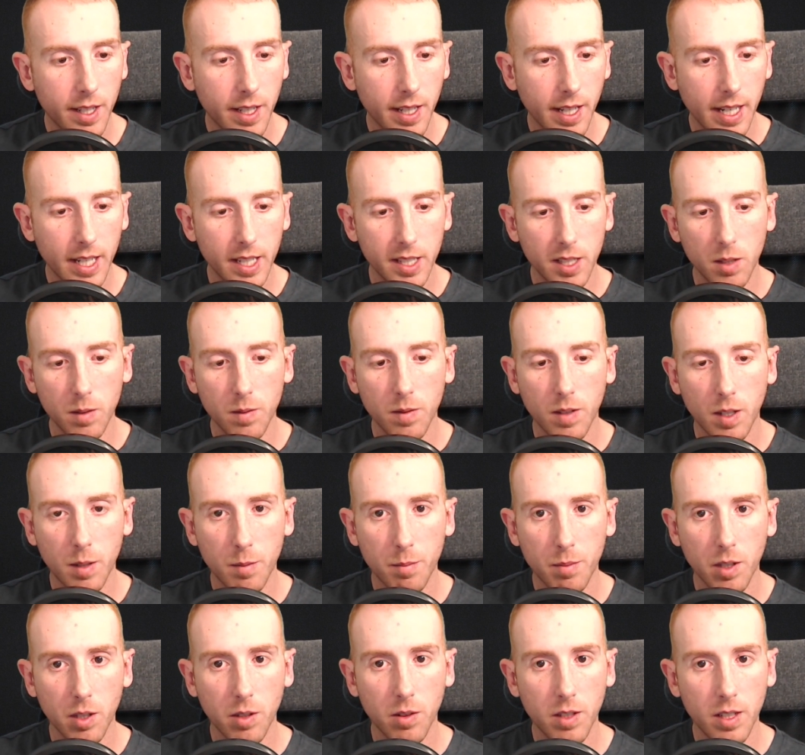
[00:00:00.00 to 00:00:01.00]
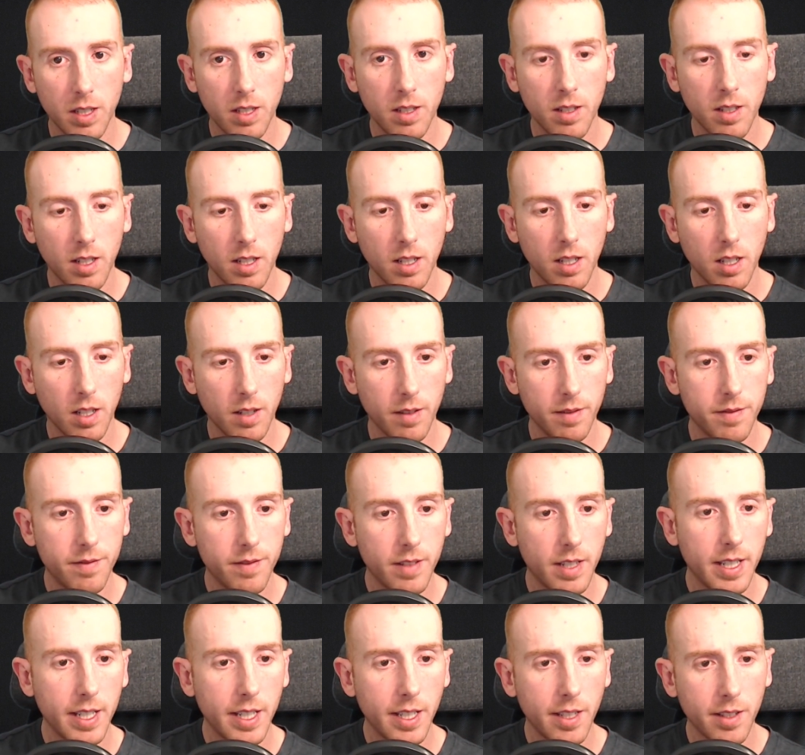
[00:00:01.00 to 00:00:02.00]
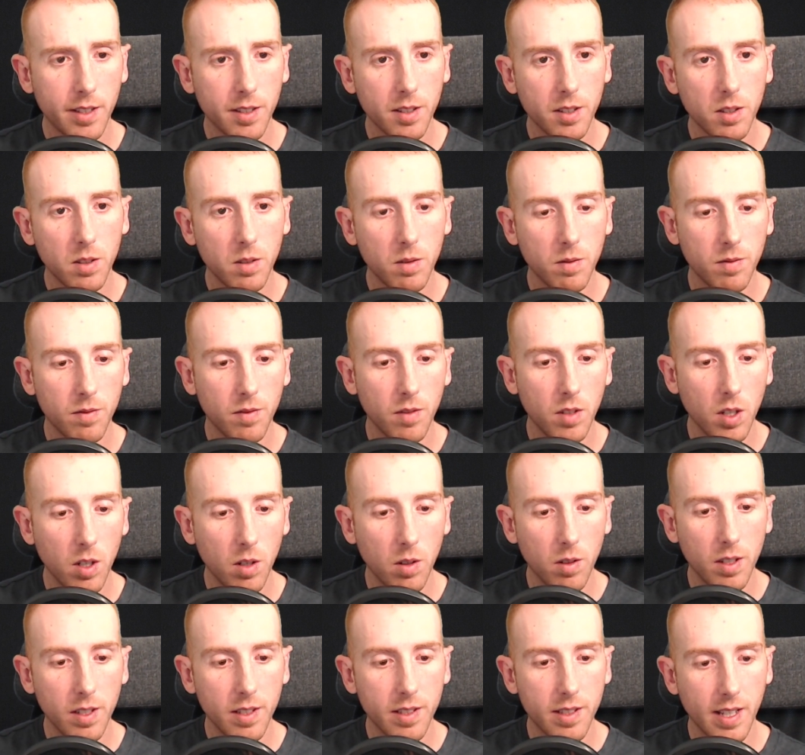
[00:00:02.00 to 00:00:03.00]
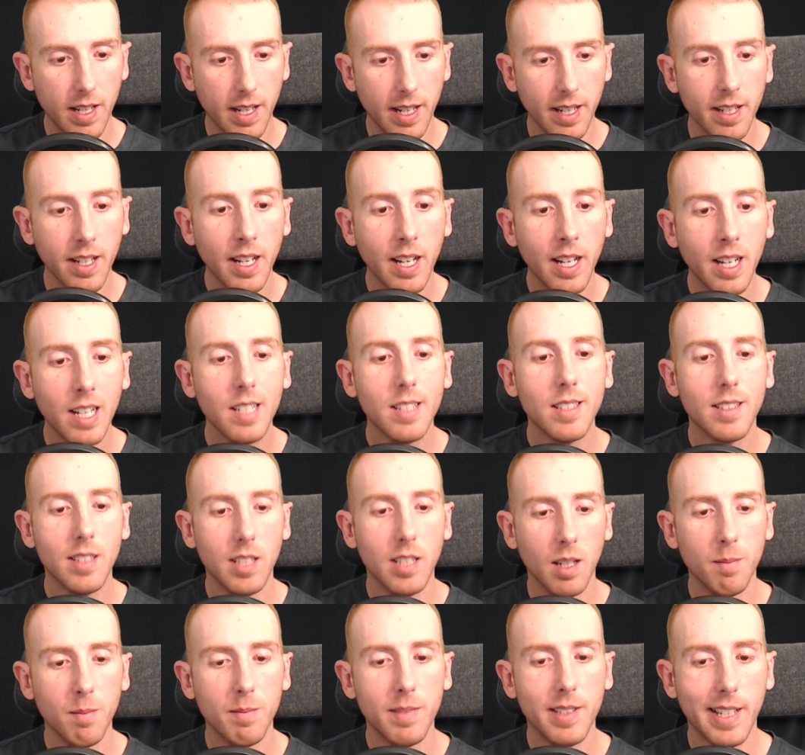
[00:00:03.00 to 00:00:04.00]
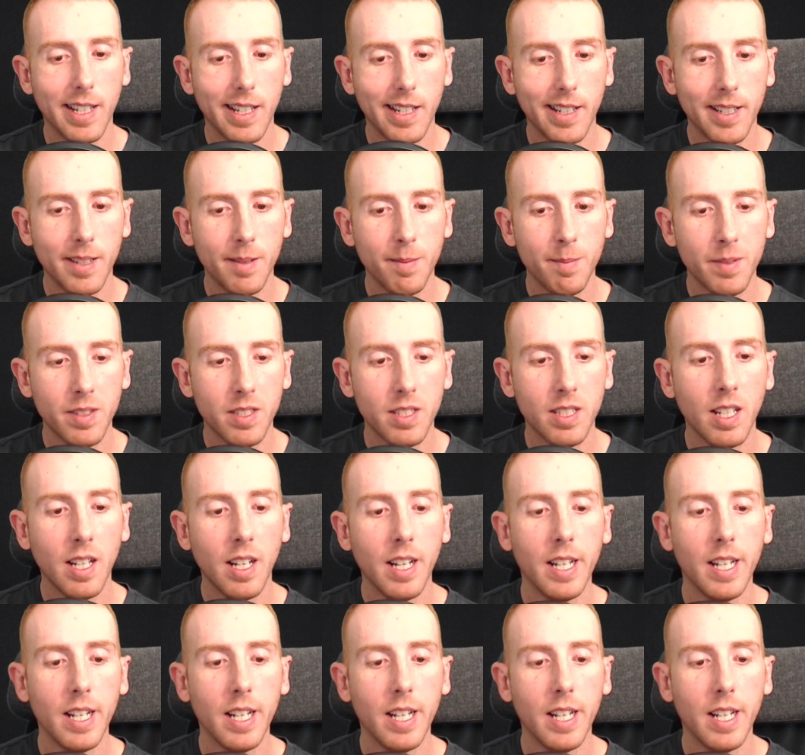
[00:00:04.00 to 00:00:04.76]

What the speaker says: and you've uploaded a file, you've noticed that sometimes